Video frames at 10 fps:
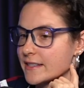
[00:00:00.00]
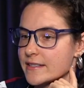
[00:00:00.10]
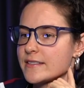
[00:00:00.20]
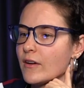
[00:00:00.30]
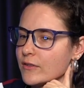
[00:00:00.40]

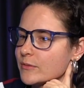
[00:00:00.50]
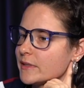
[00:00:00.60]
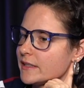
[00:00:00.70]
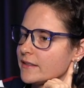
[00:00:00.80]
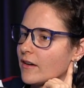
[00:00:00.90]
it's
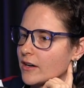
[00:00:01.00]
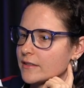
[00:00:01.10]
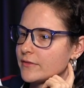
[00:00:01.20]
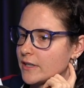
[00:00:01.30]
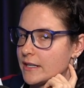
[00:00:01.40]
ultimately
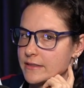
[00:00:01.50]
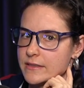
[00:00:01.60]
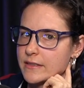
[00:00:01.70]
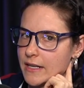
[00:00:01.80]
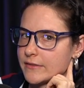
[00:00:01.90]
hard for us
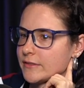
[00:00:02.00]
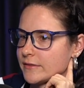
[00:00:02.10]
to have a